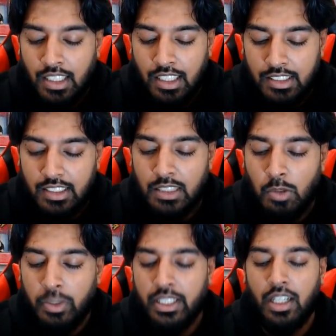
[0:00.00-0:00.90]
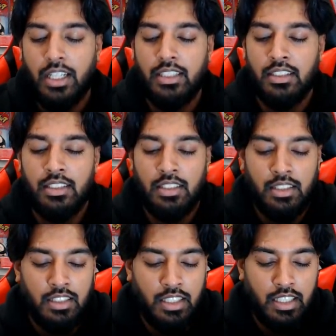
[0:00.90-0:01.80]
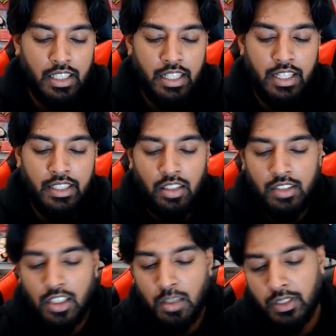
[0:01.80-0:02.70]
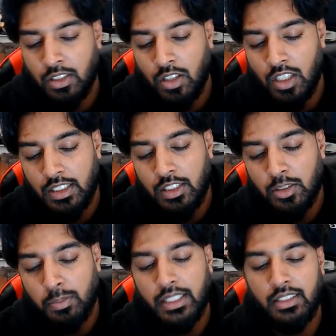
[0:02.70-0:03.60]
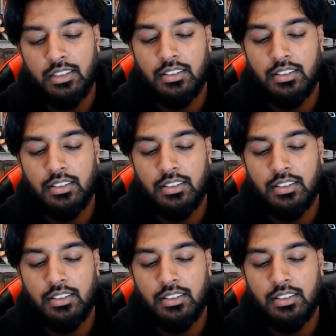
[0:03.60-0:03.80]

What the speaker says: Let's just see what we got, and I'll talk about the cards a little bit.